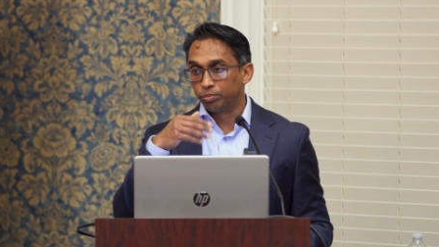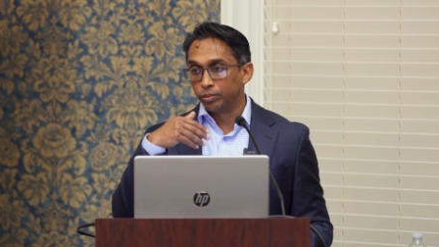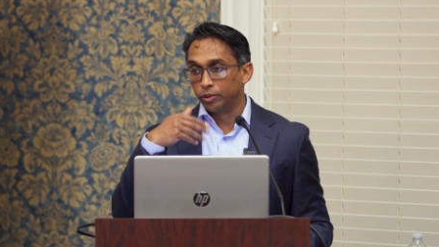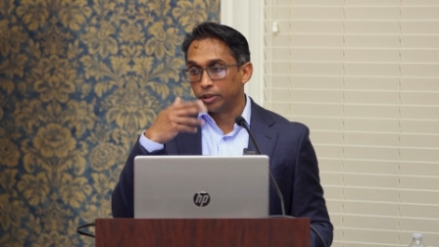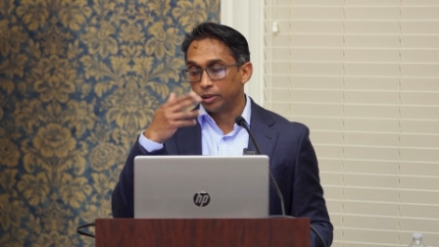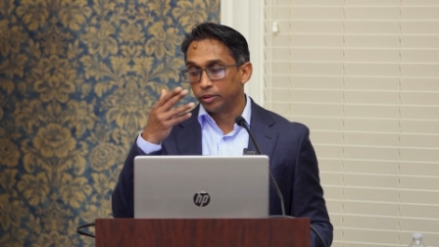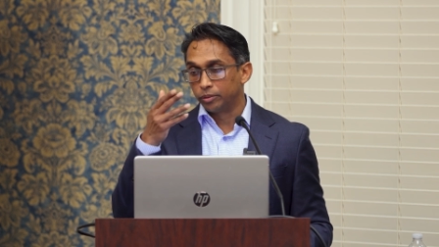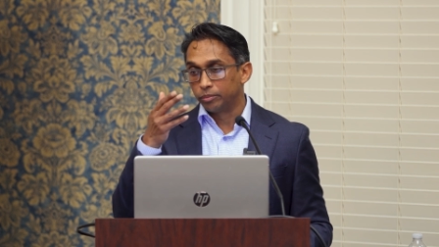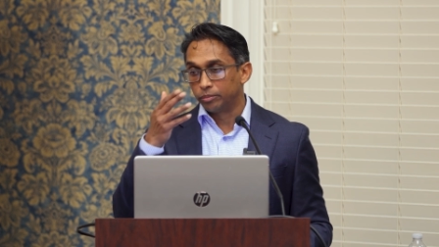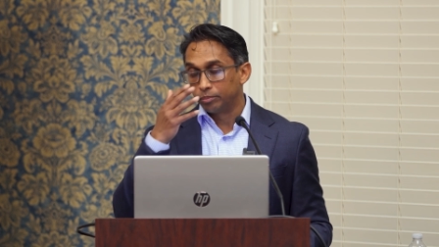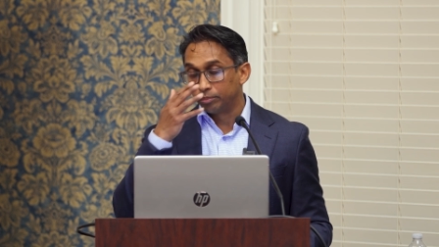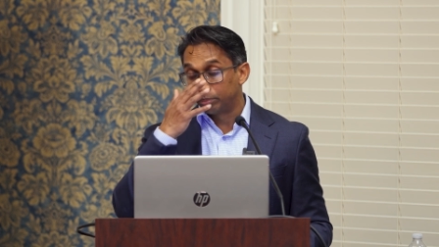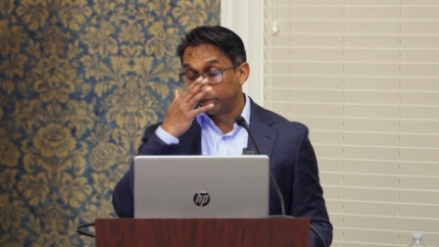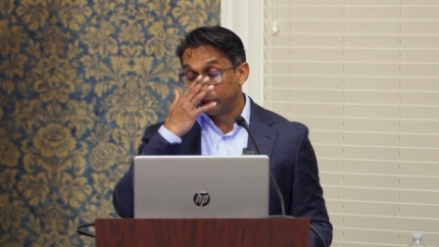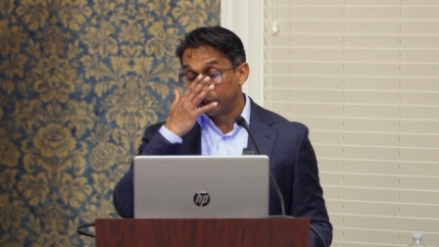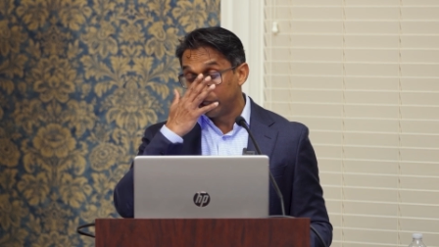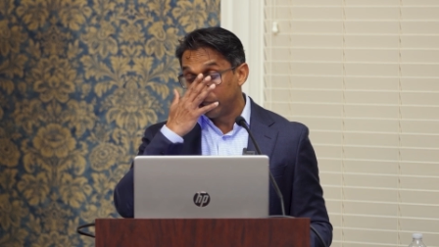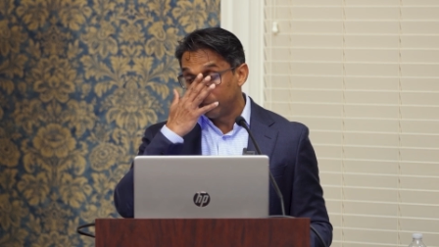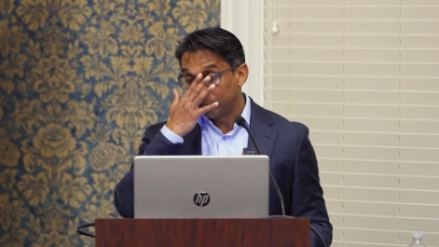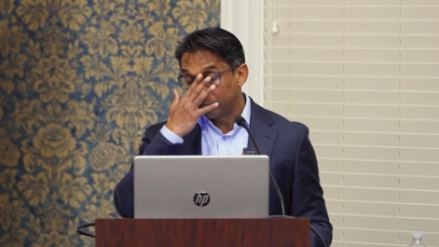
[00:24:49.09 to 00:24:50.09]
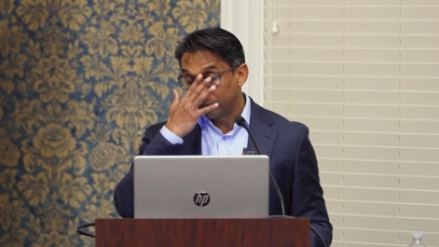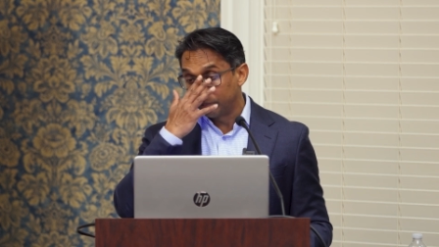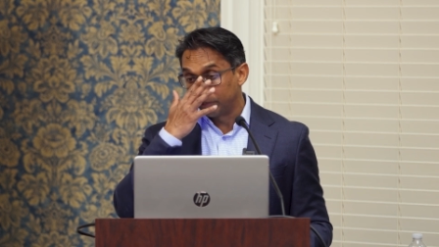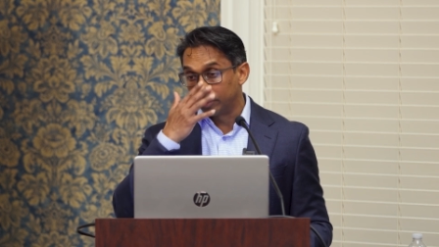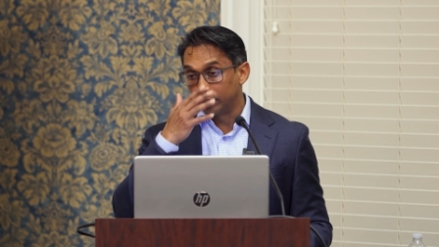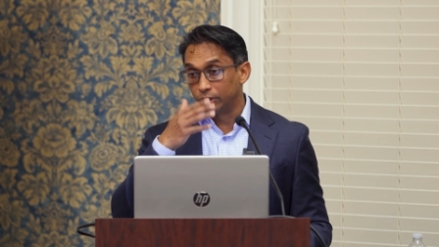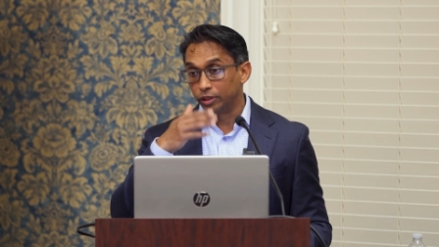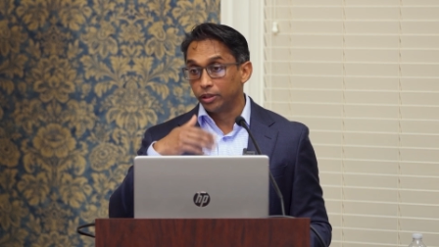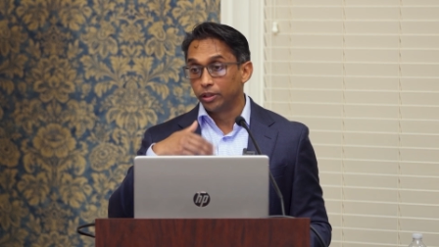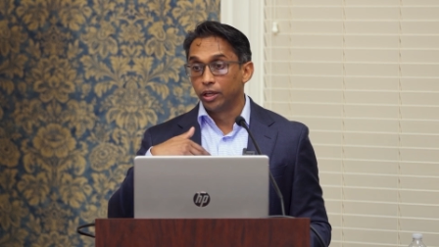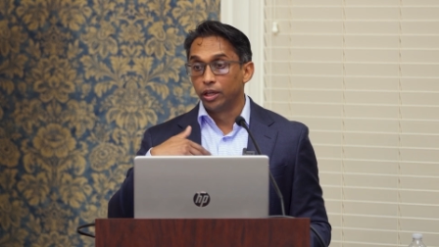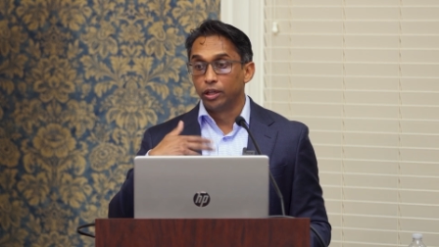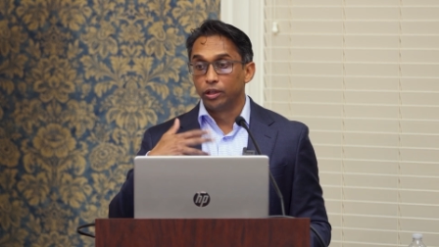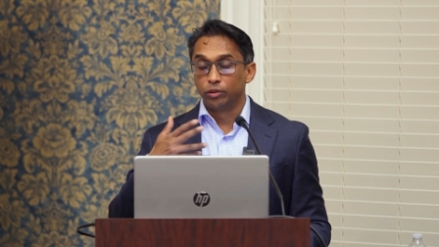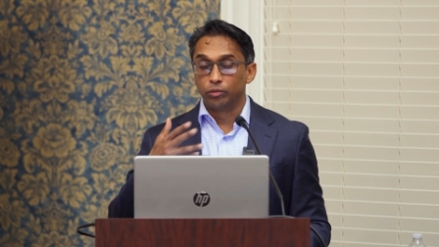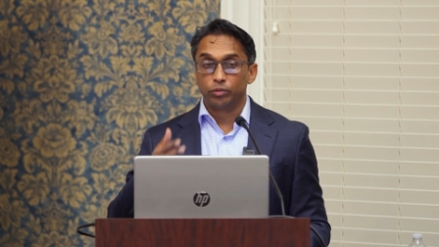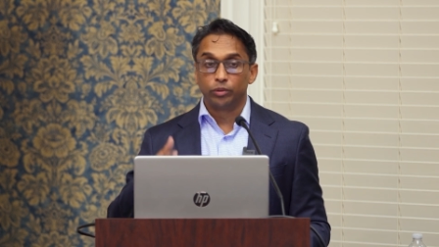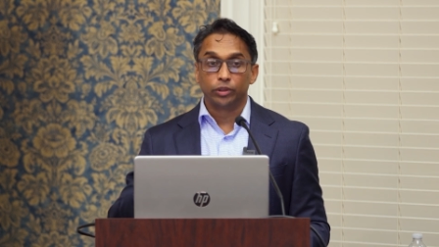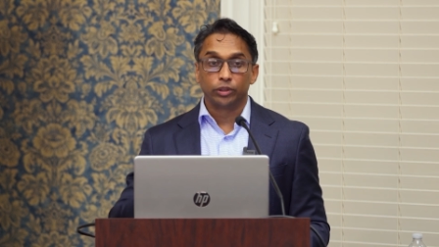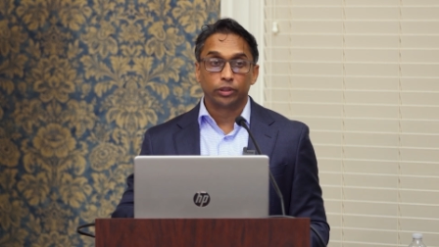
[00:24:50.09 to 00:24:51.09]
preemptively
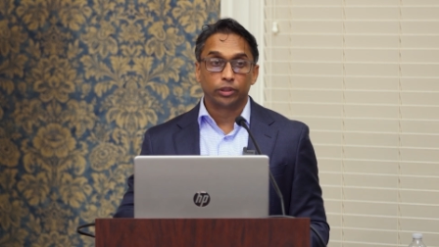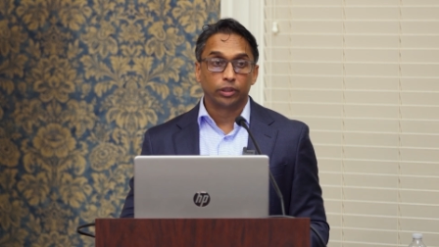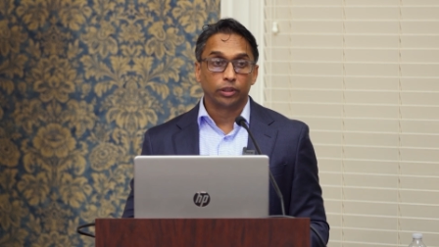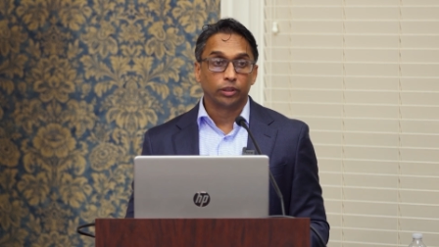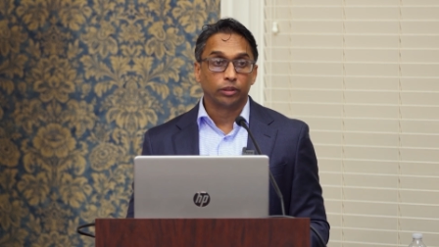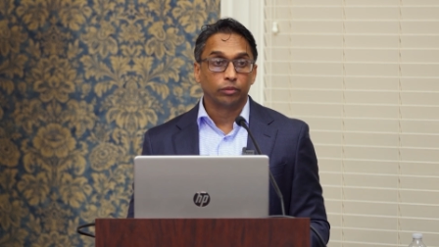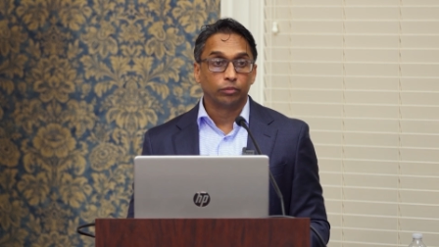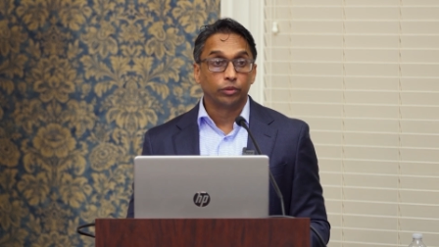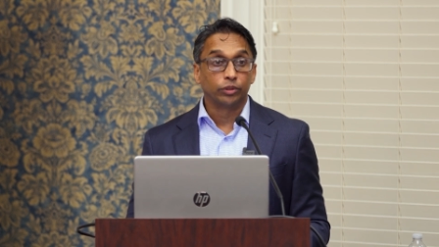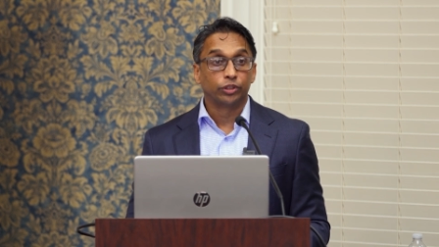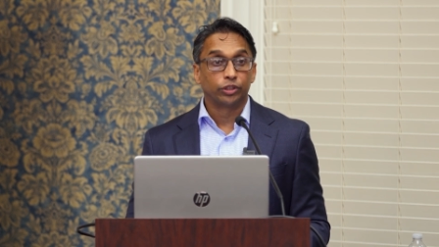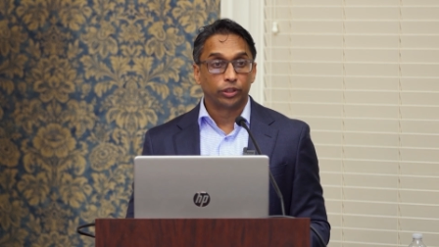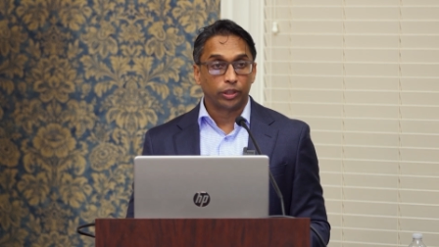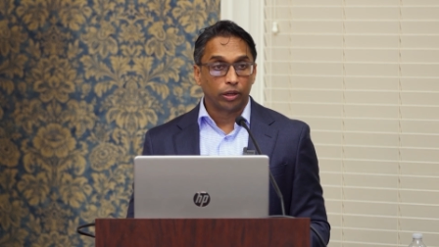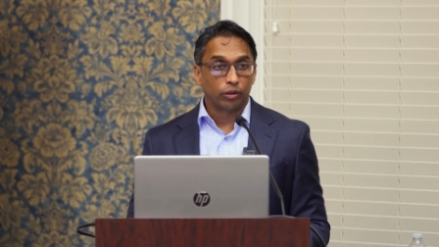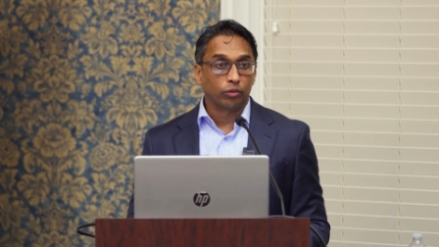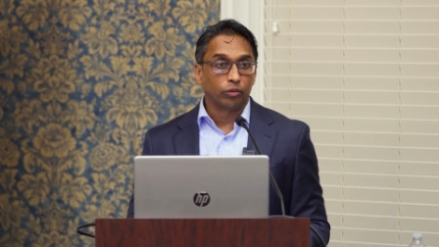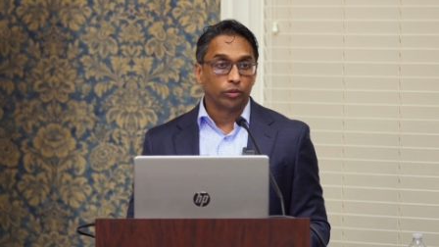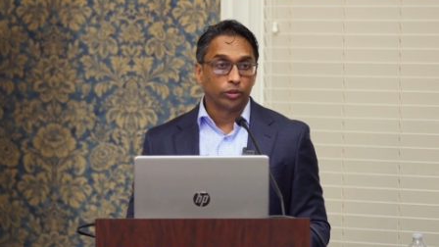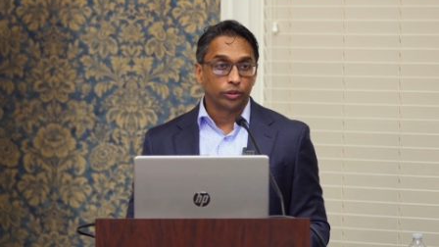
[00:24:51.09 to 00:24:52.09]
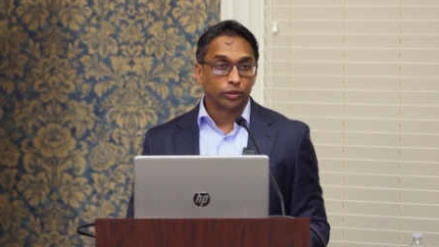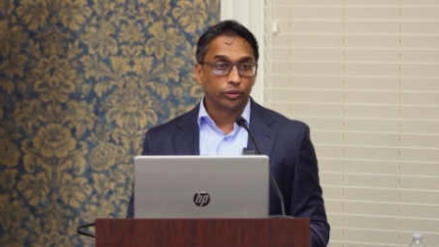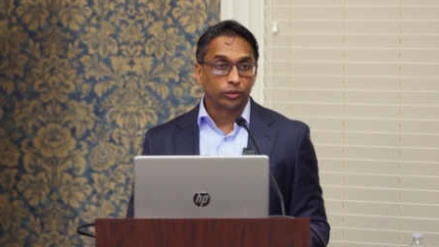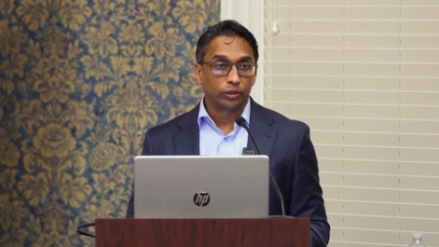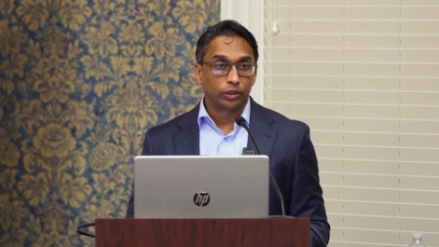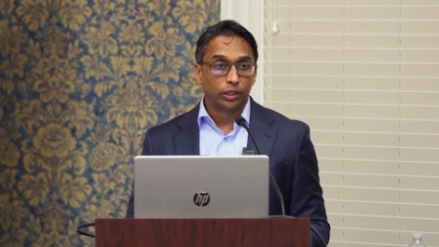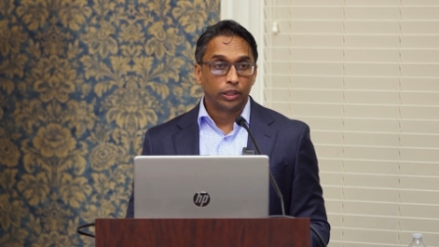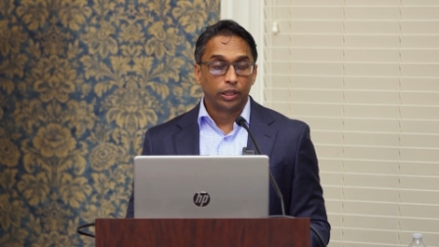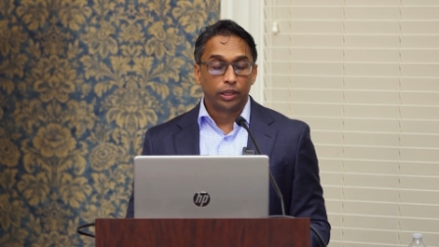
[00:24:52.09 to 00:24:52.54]
with steroids,